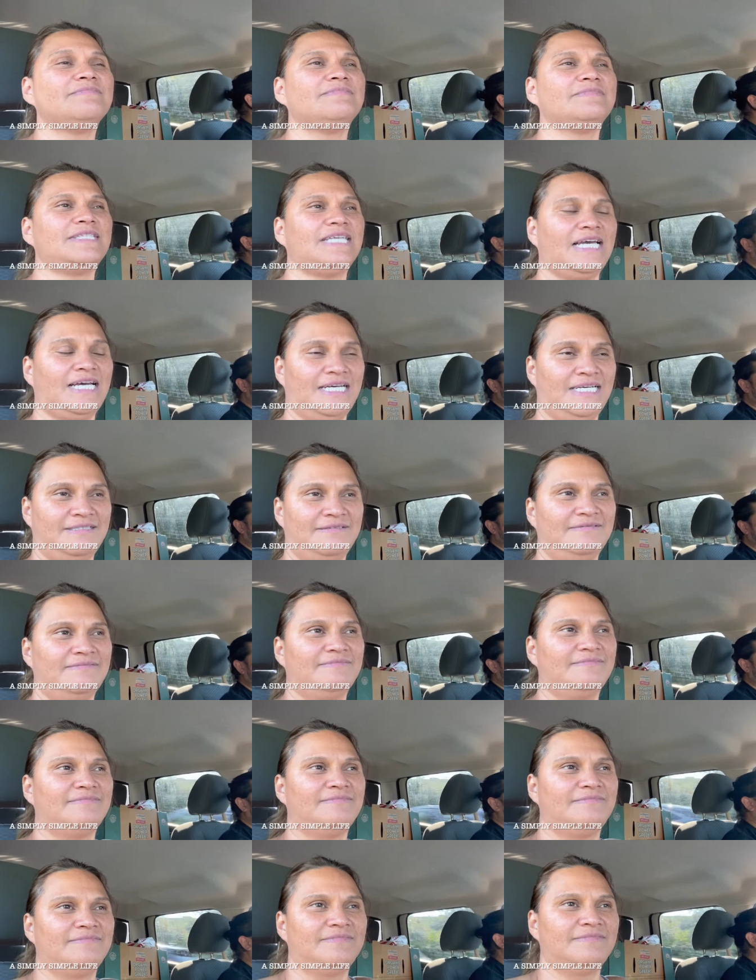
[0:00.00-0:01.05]
Yeah.
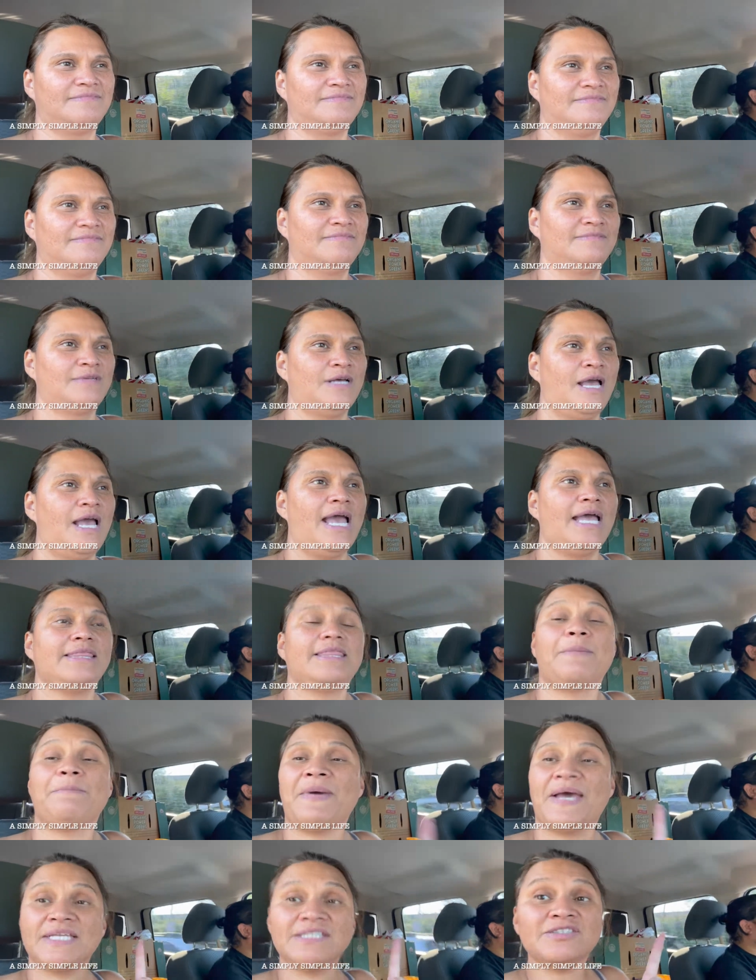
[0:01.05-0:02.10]
The
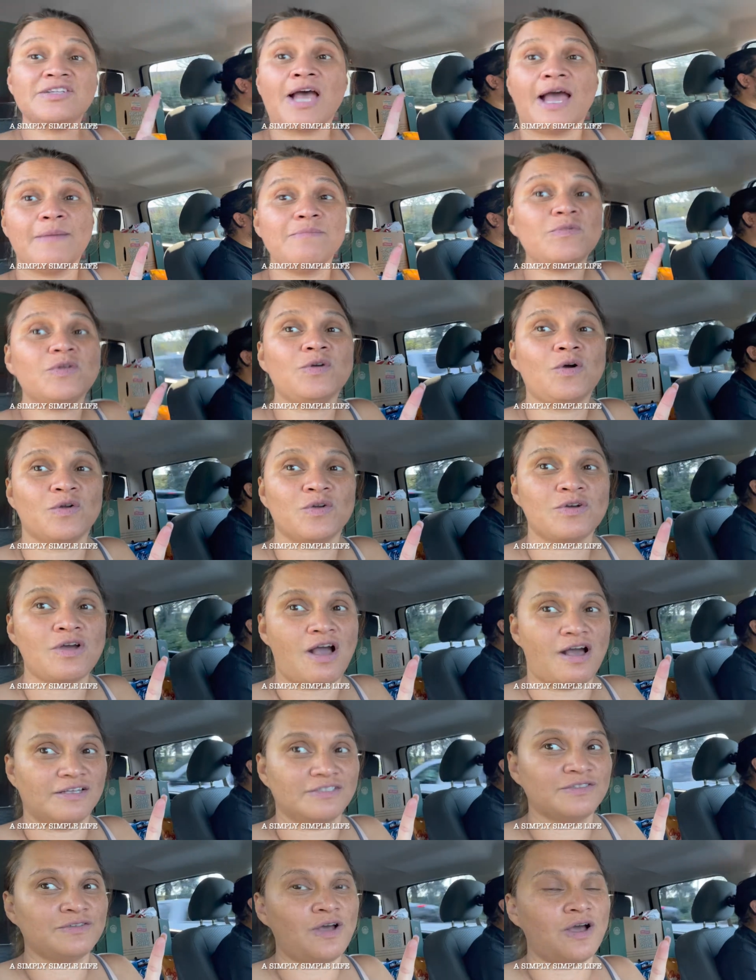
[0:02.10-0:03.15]
best time to go to
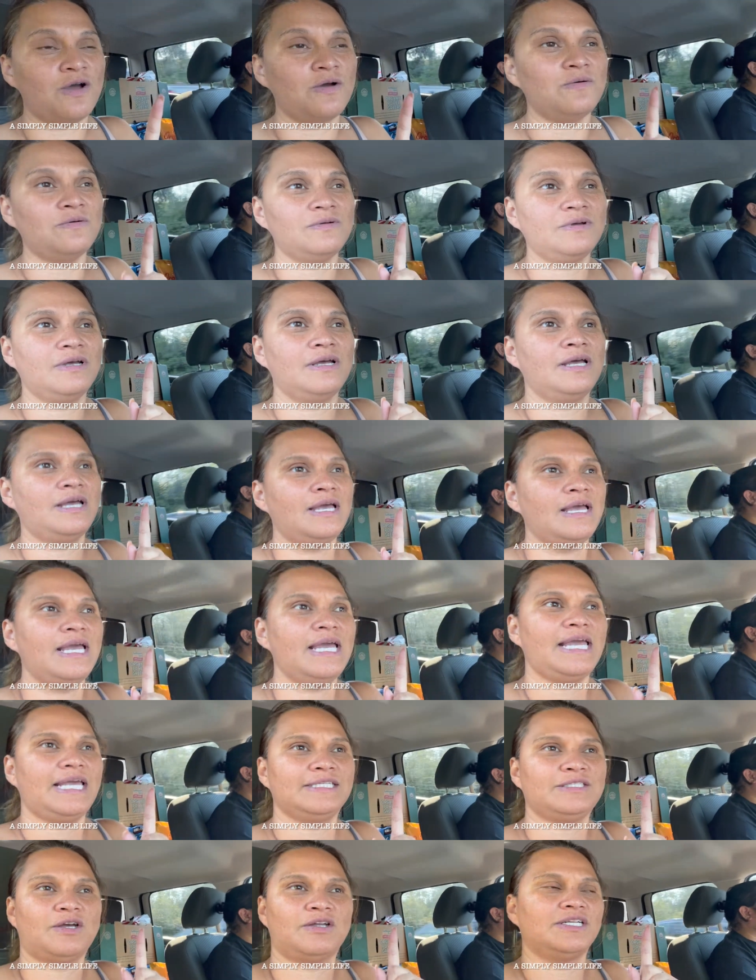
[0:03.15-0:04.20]
Costco
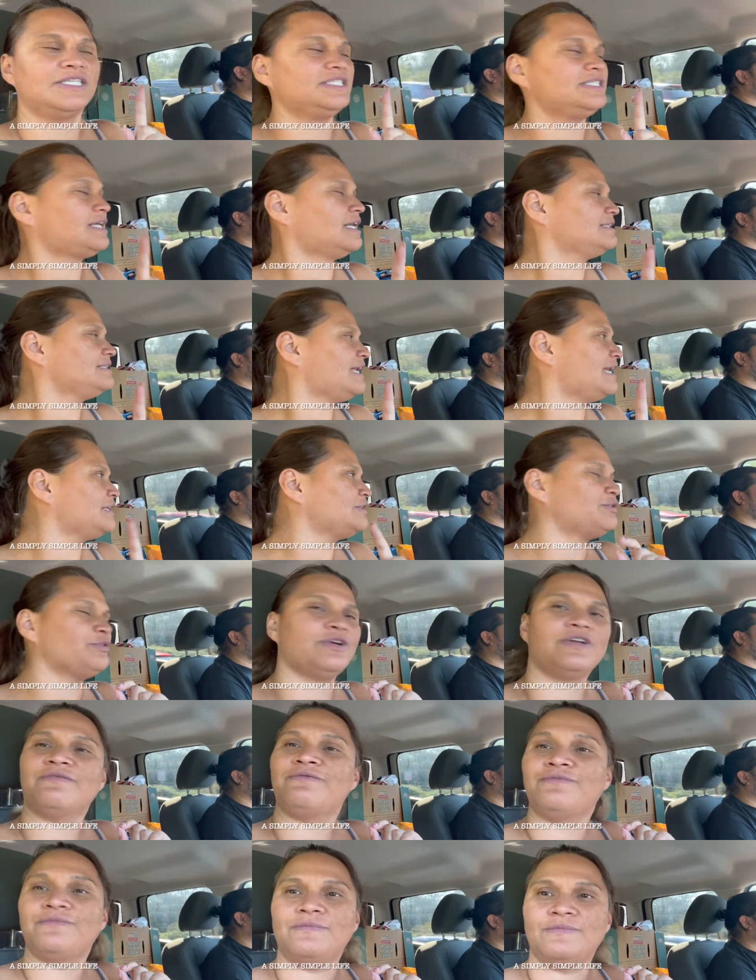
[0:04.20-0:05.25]
is on a Sunday
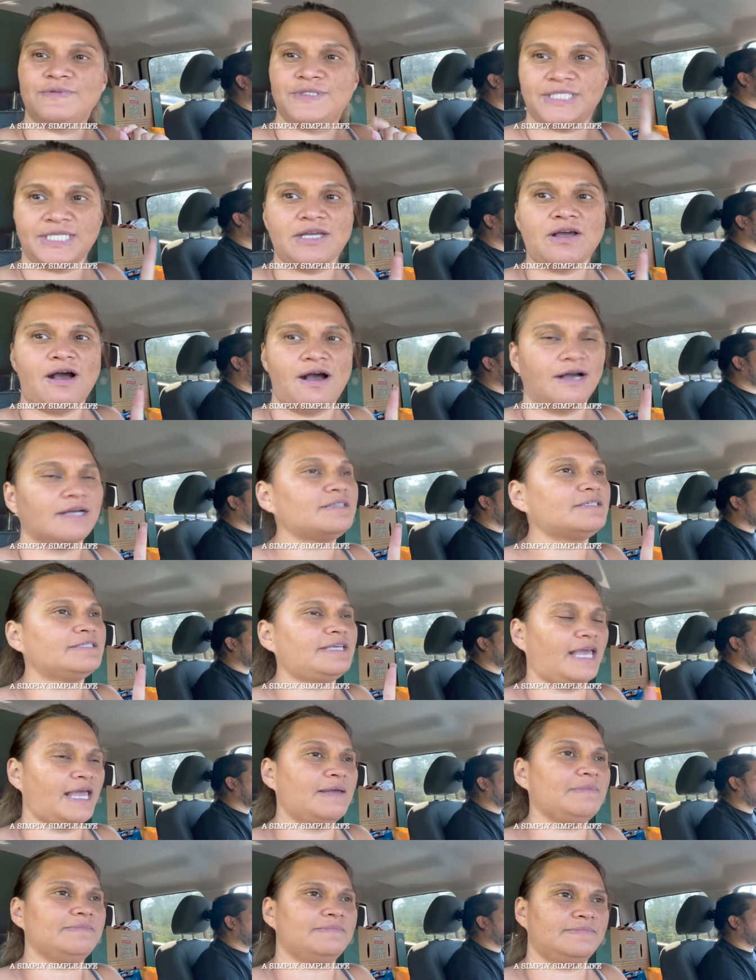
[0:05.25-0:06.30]
during Seahawks
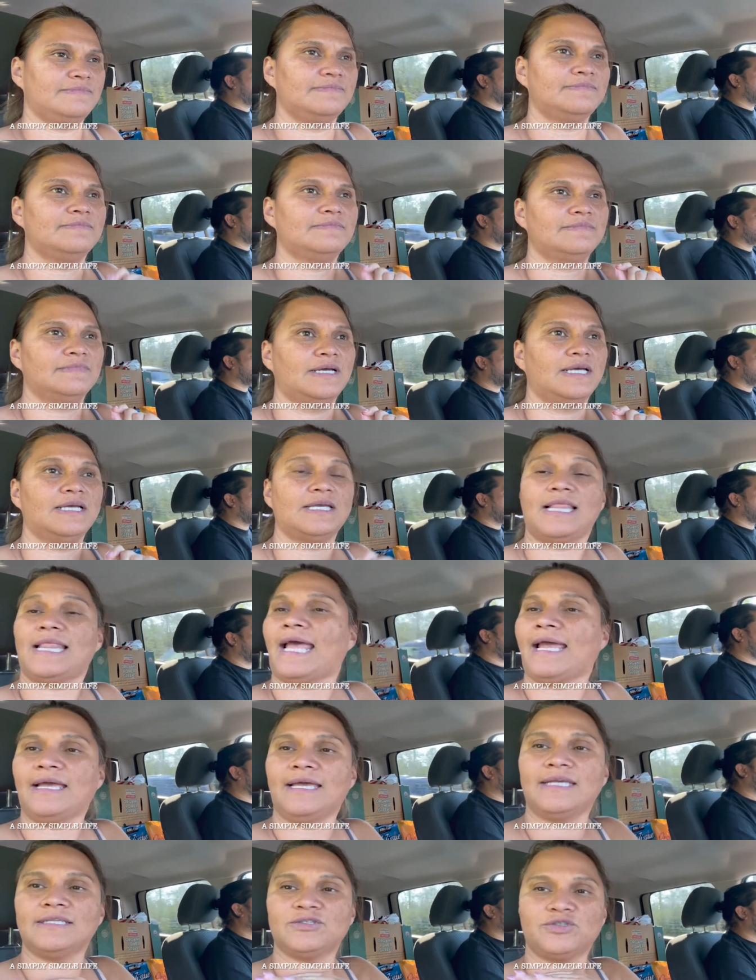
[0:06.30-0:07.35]
game.
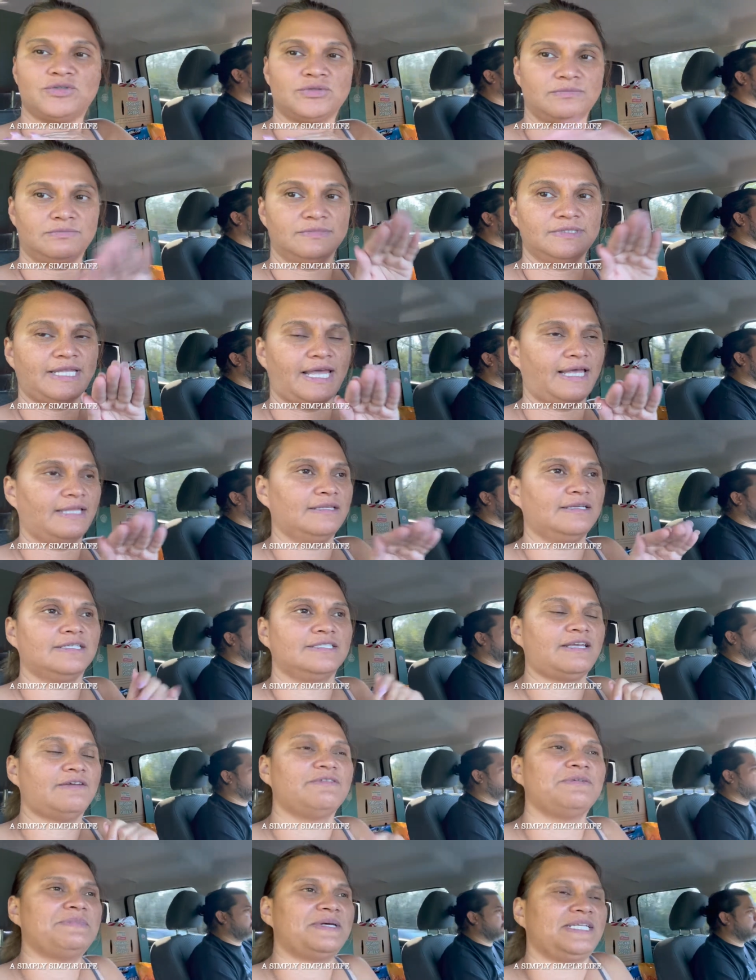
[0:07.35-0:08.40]
Like it's dead because
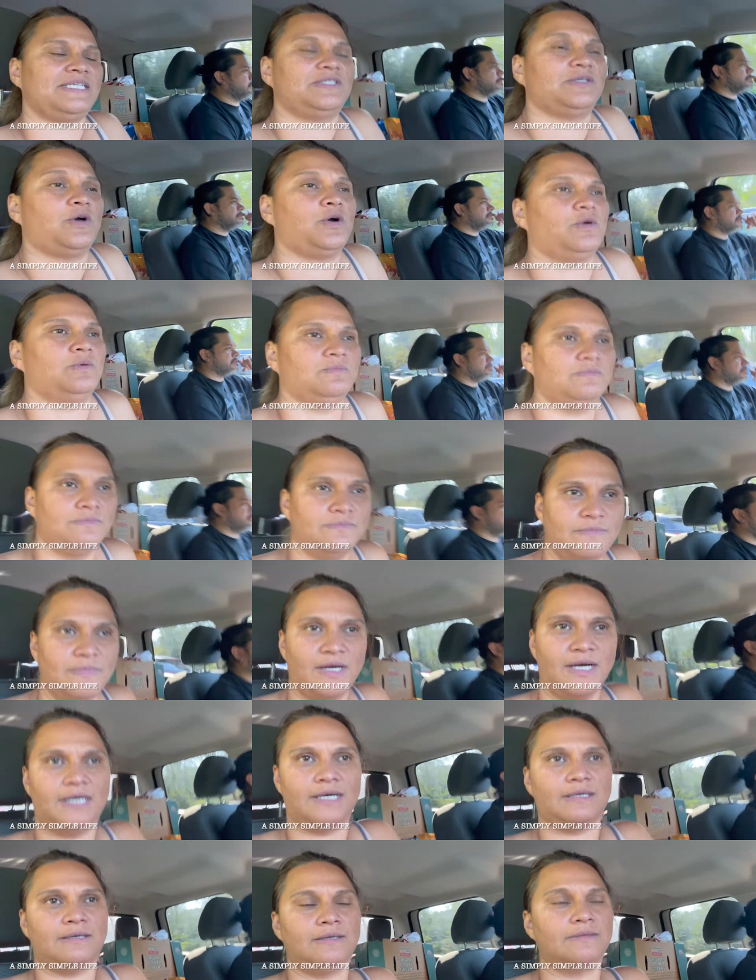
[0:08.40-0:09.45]
everybody's home.
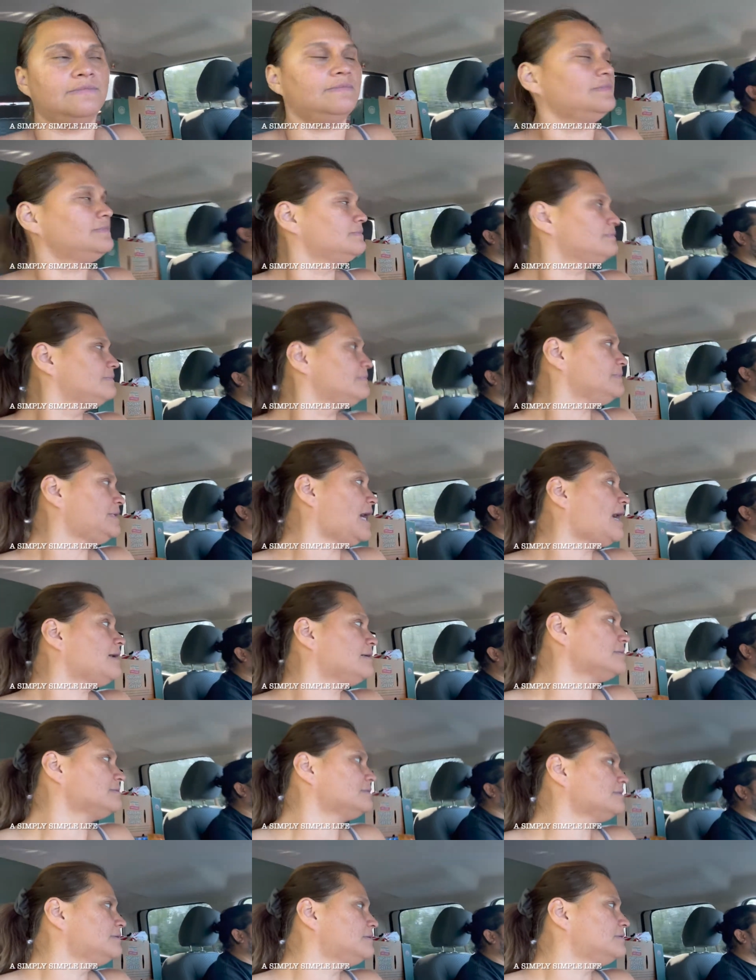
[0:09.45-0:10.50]
Uh, yeah.
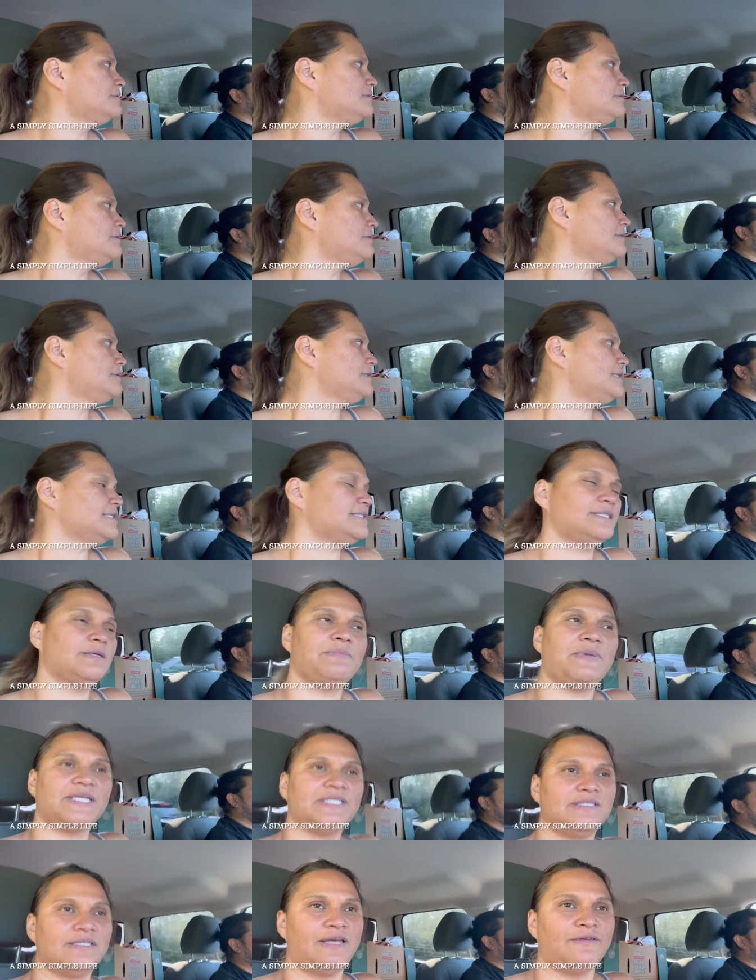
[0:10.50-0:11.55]
Oh, it's the
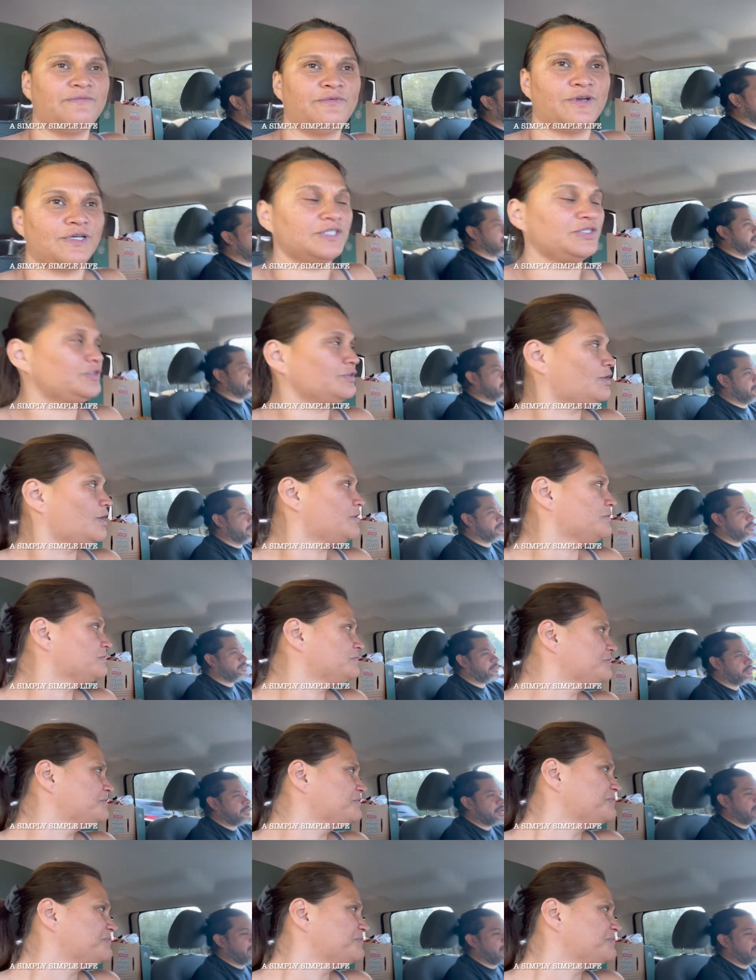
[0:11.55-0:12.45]
best time for us to go.